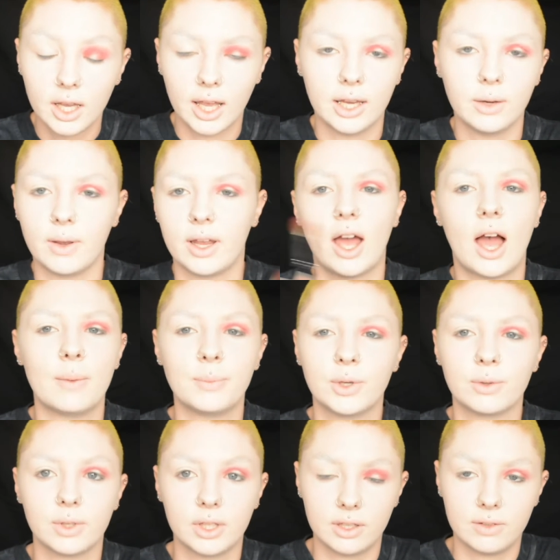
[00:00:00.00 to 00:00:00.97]
Anyway, I'm
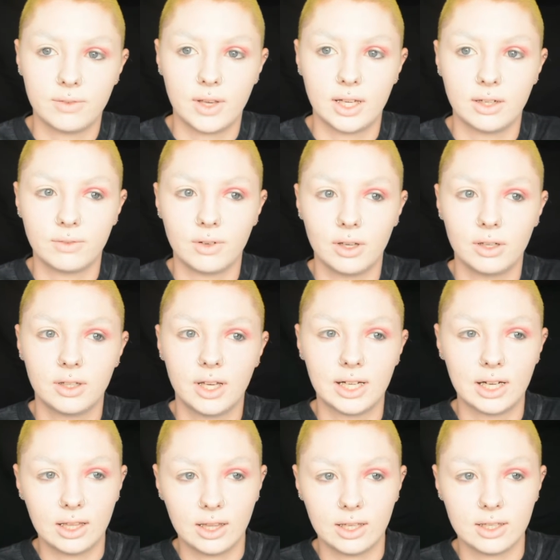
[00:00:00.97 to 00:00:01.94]
not really a fan of her,
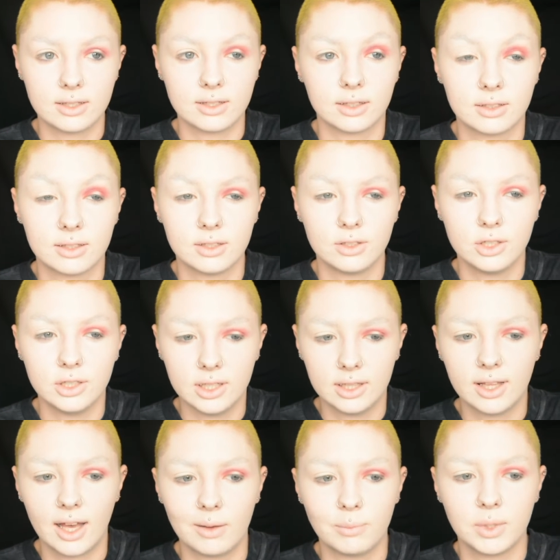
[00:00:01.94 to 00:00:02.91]
and I think it sucks that she
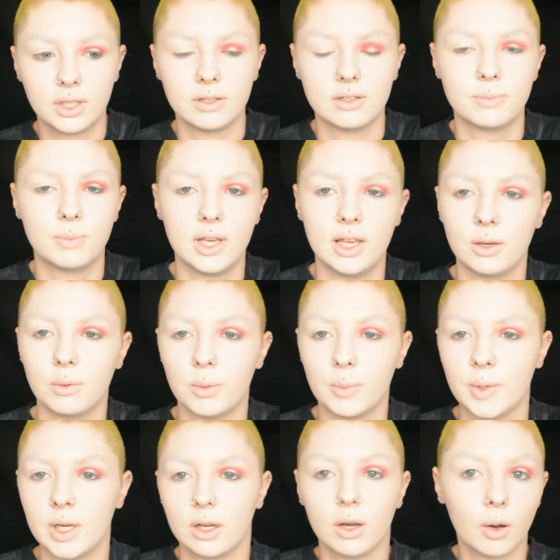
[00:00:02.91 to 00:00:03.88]
did that because being a
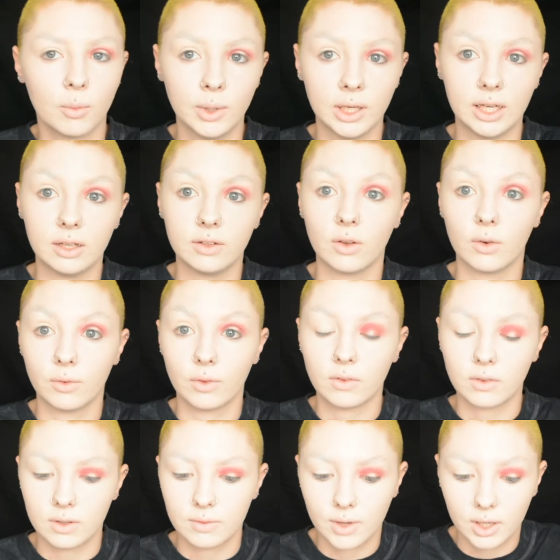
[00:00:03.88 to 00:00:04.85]
woman in comedy is
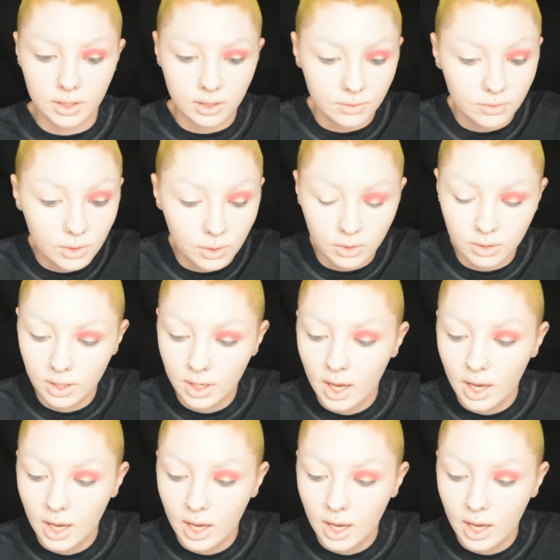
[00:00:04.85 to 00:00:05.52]
obviously very difficult.